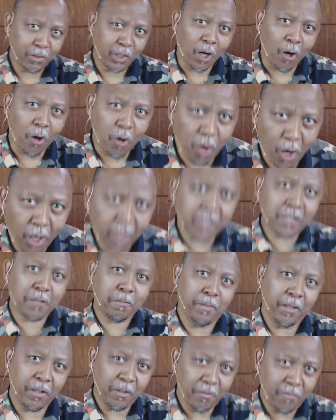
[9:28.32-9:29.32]
the
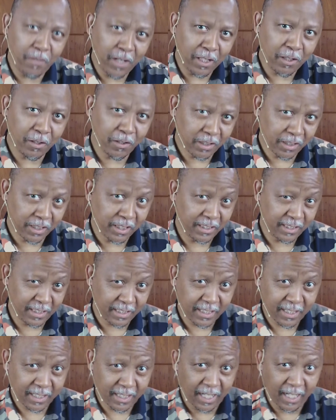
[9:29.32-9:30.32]
gospel of our Lord Jesus
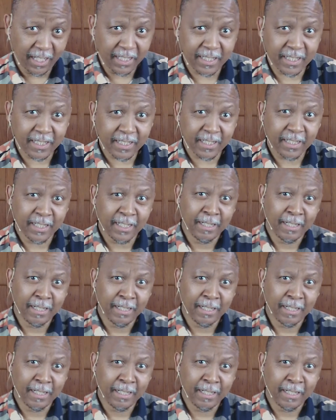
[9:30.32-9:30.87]
Christ,